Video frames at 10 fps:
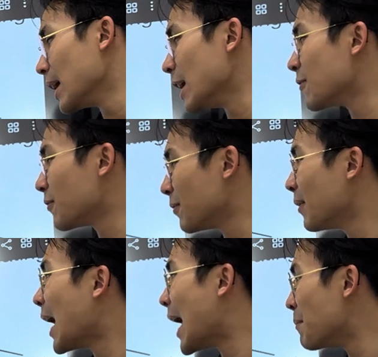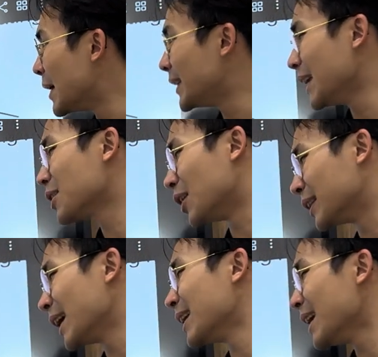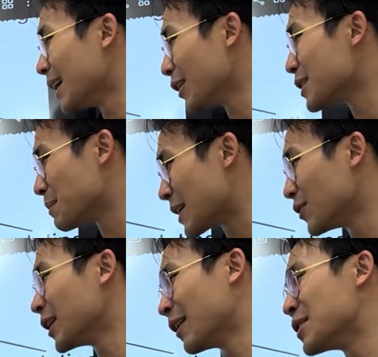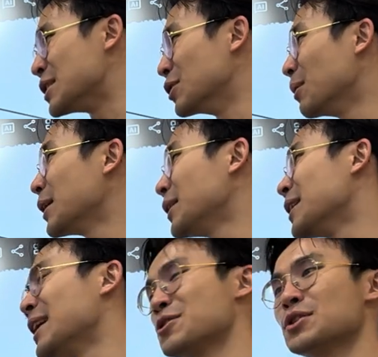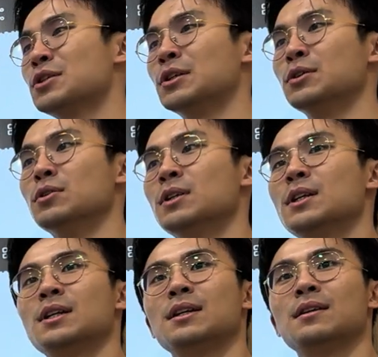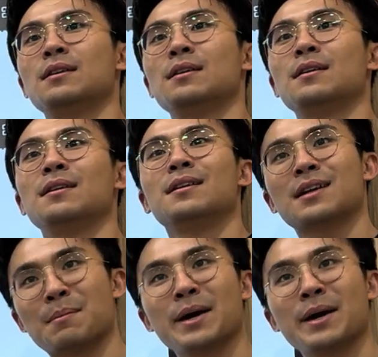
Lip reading: if I maintain contact, then down here is +4, down here is 0, what do you think the electron is going to do? Come